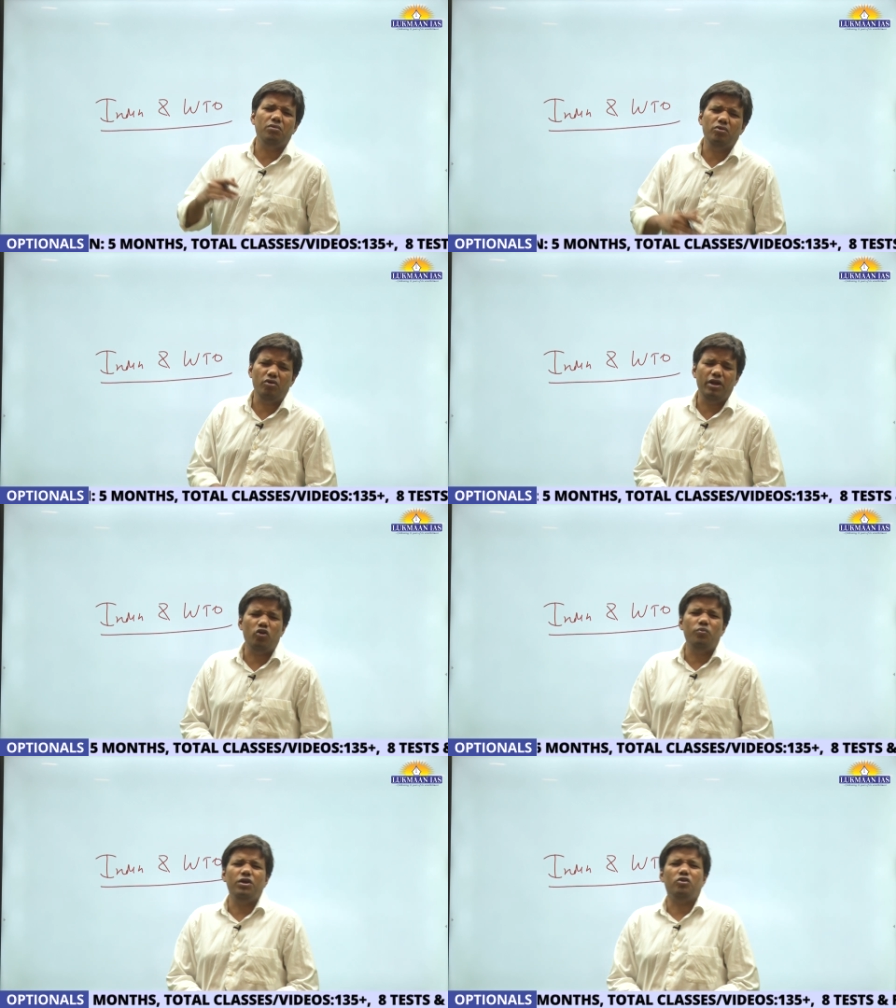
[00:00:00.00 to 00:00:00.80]
your
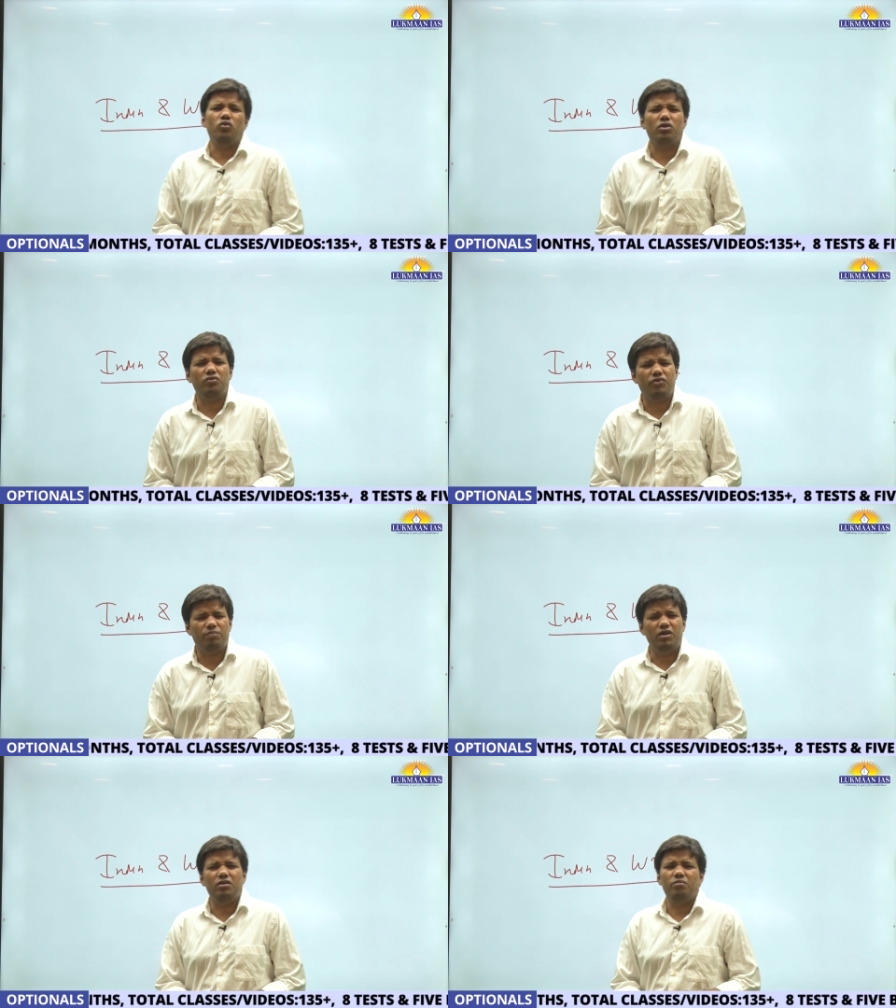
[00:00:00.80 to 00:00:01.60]
Nairobi
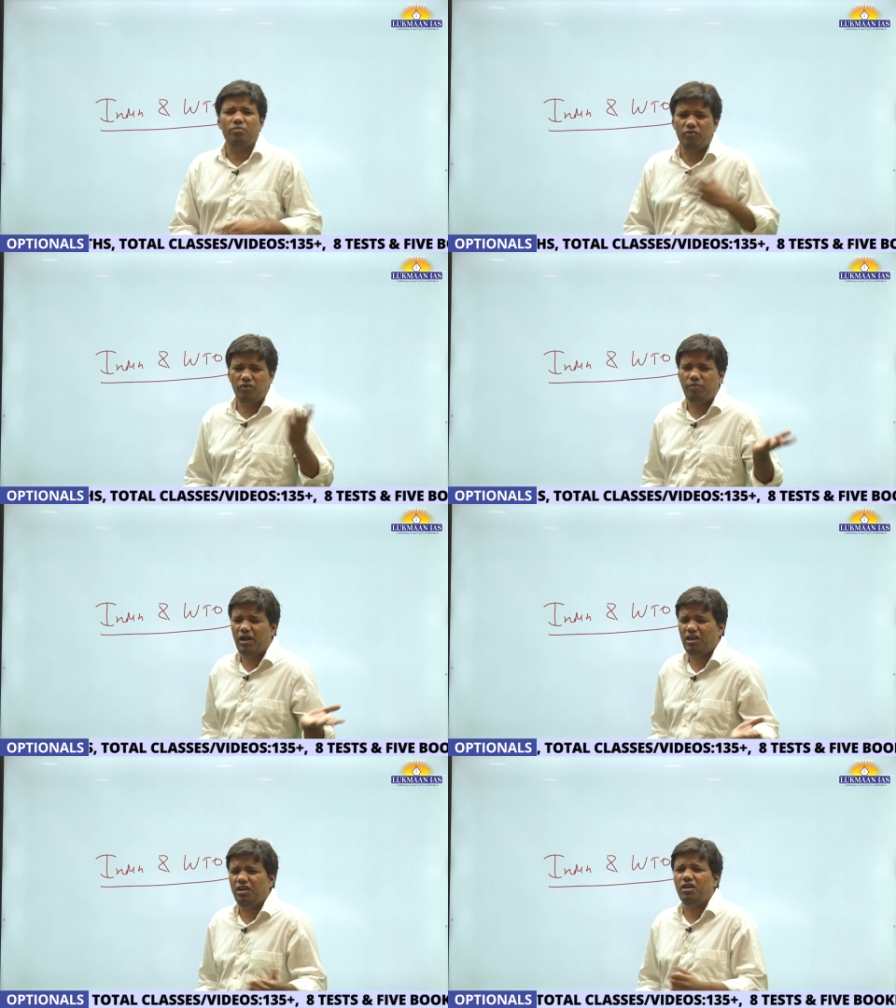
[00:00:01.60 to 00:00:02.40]
2015 before
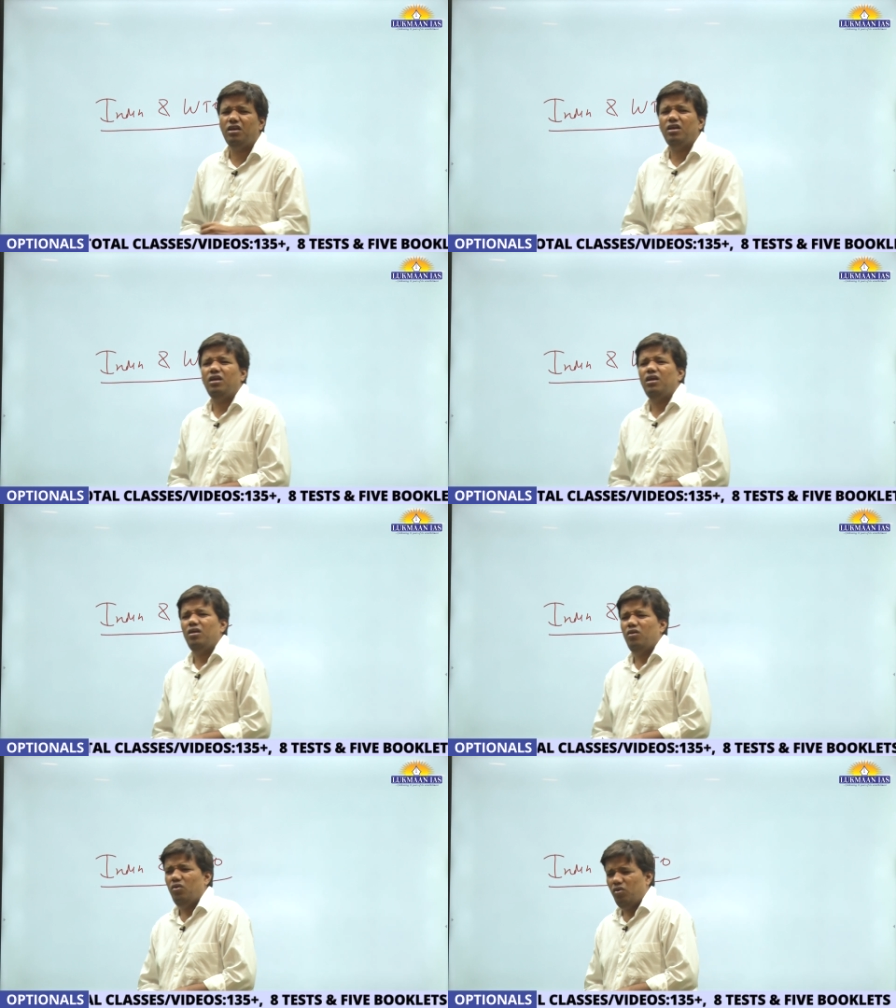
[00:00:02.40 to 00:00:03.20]
Bali,
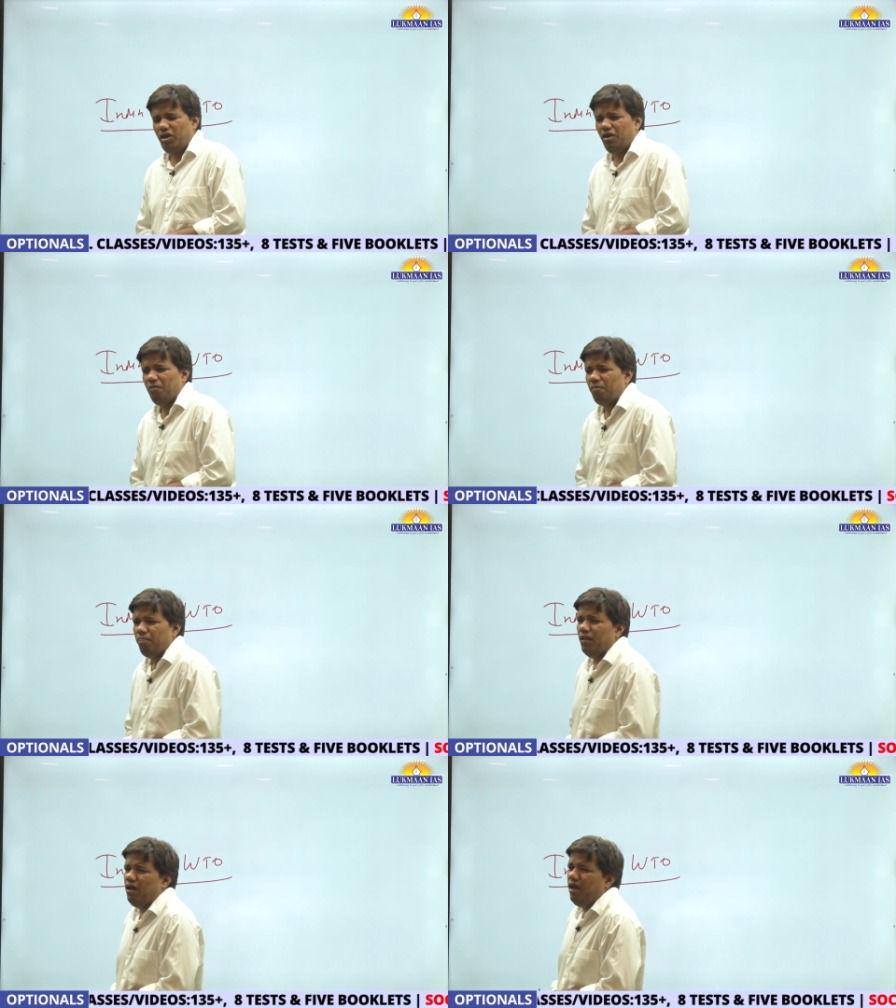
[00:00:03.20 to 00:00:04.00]
okay,
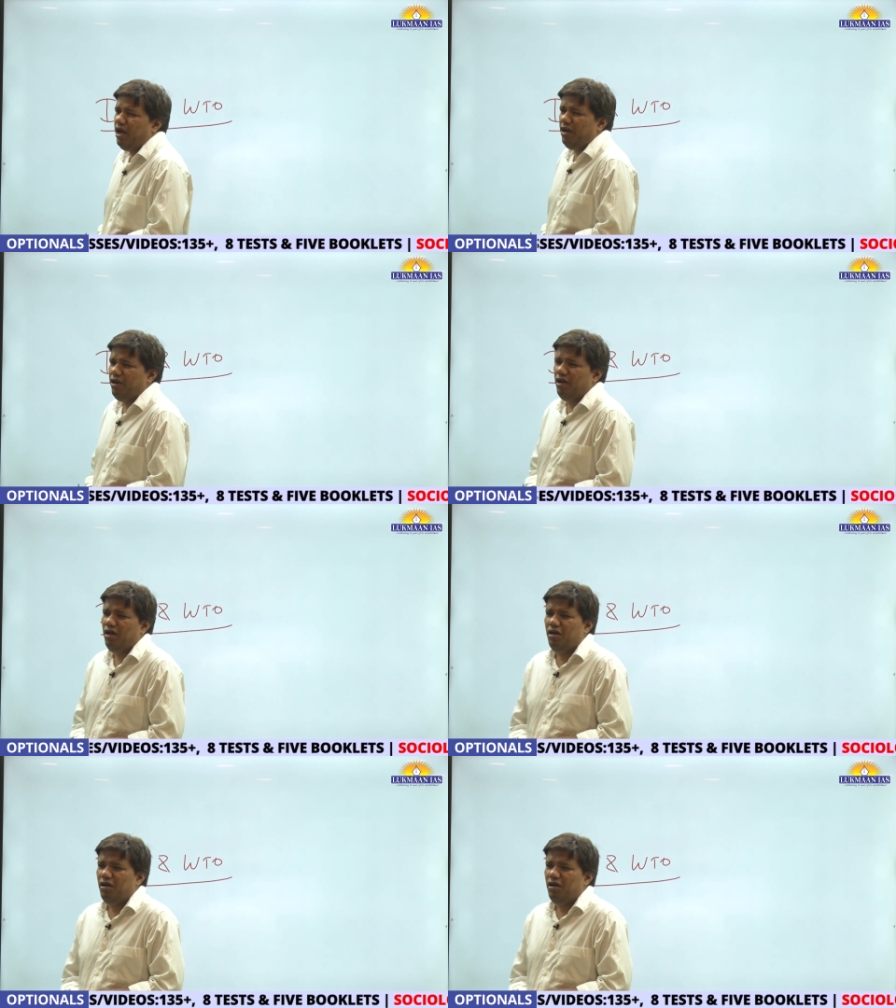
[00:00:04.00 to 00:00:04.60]
and